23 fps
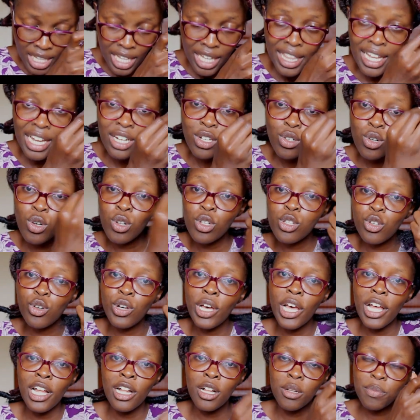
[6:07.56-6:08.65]
That also
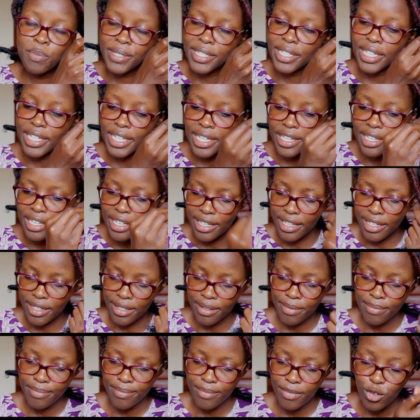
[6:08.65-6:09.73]
helps
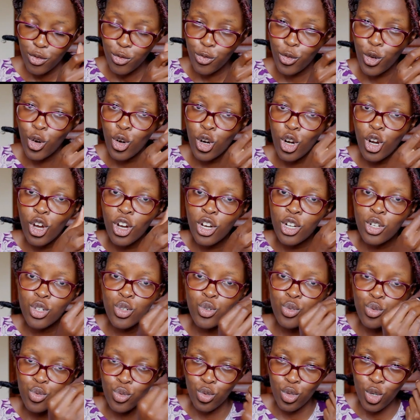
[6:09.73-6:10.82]
the faux lock
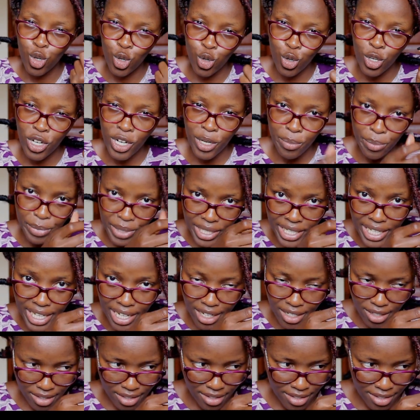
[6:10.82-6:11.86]
to look bigger